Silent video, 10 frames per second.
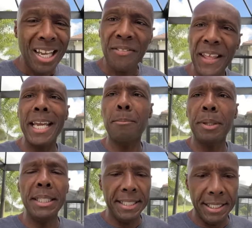they
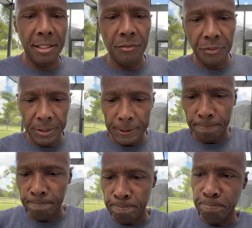believe
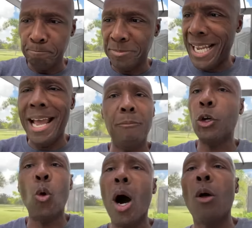they have
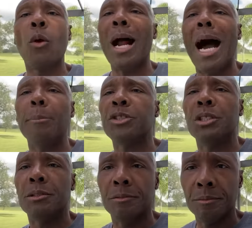no other
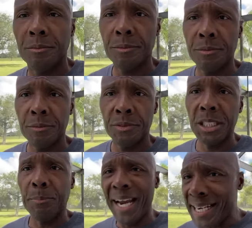option
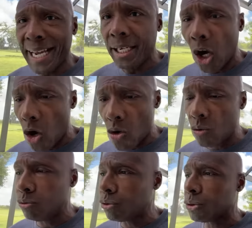See, payday
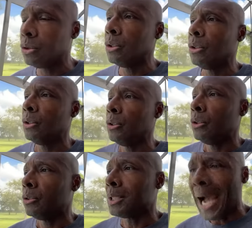loans,
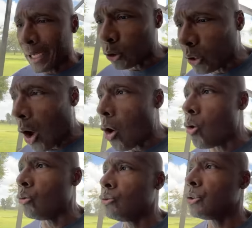title
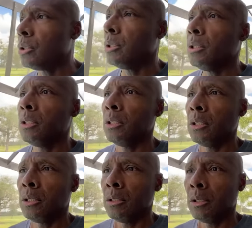loans,
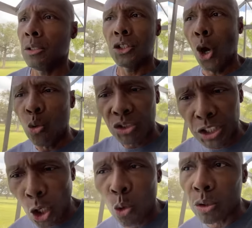tote the
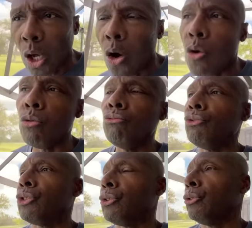note
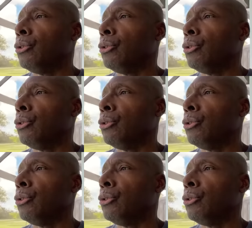loans,